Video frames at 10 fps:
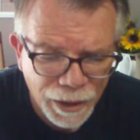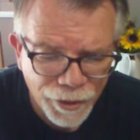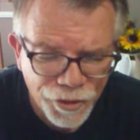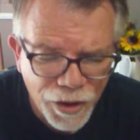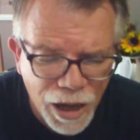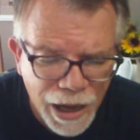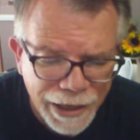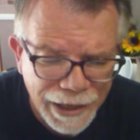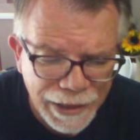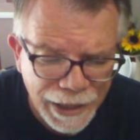
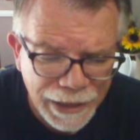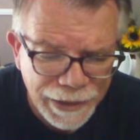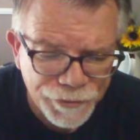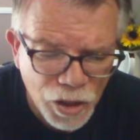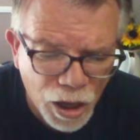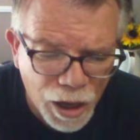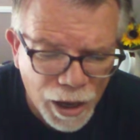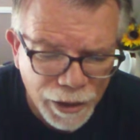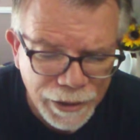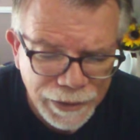thought and negative
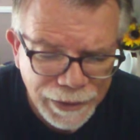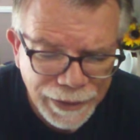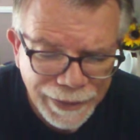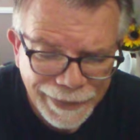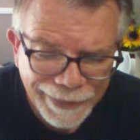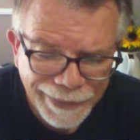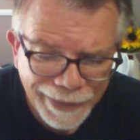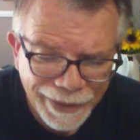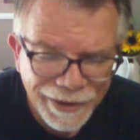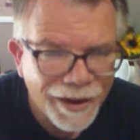talk.
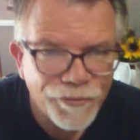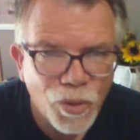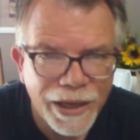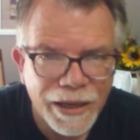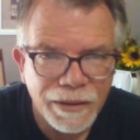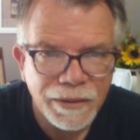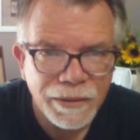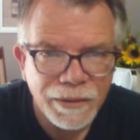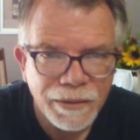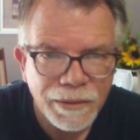Avoid it.
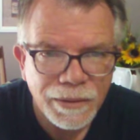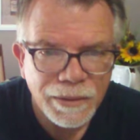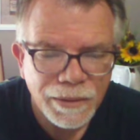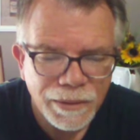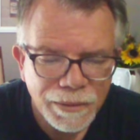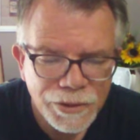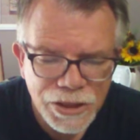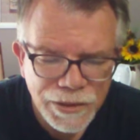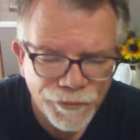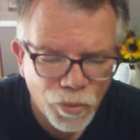
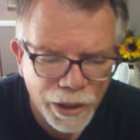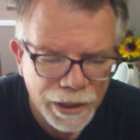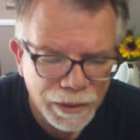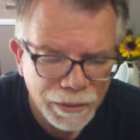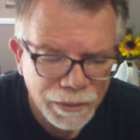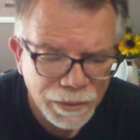Just avoid it.